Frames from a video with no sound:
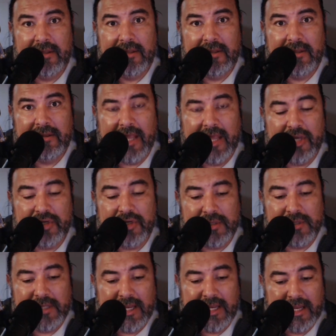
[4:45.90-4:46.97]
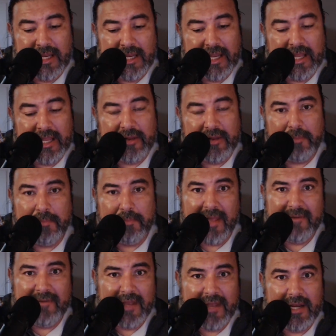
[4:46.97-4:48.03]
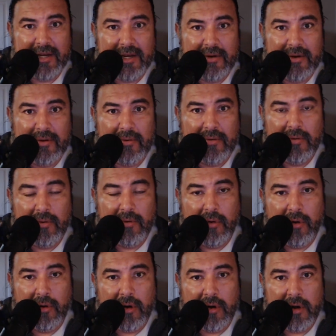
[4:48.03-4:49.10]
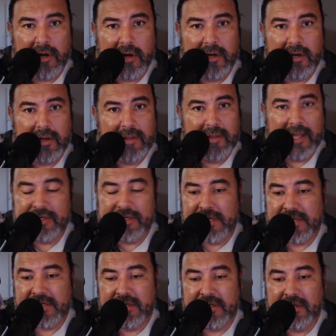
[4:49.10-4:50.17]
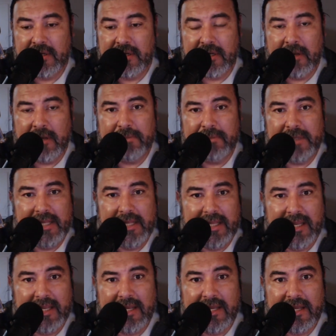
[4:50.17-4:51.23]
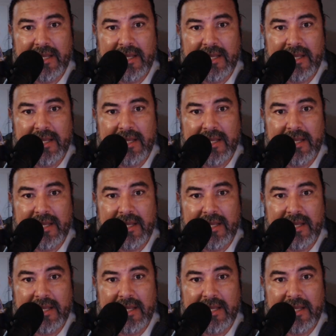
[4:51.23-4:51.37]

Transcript: they usually either pivot or they just completely